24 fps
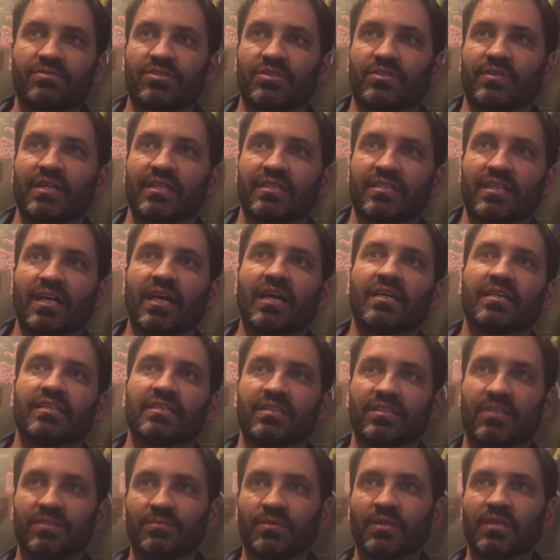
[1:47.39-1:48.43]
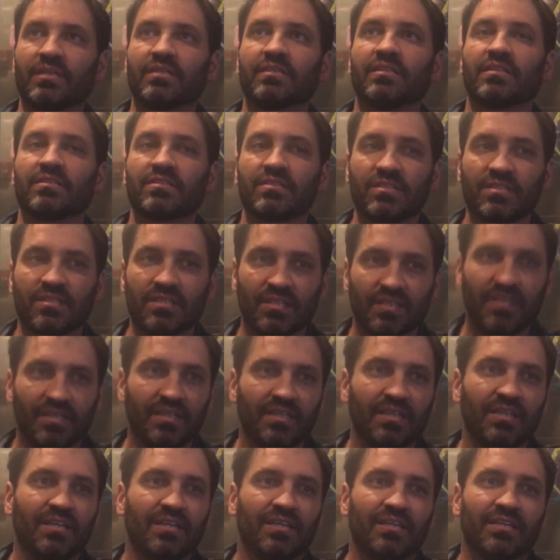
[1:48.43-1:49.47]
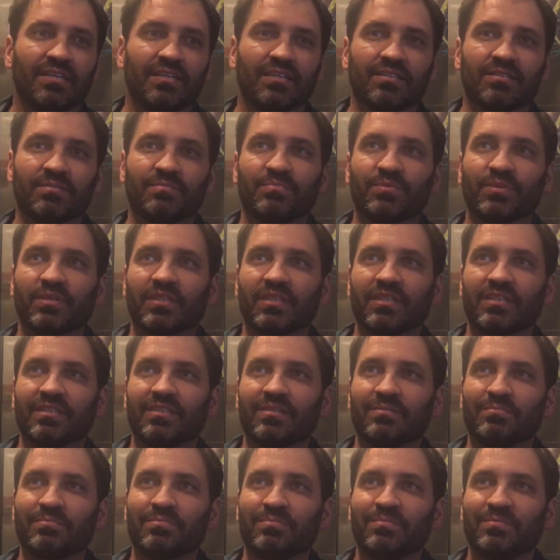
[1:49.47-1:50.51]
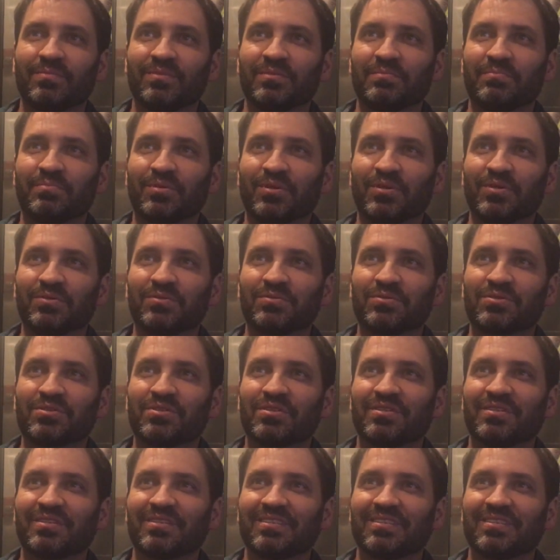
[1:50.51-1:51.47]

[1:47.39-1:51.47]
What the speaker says: So I thought, you know what, let's bring in the pros.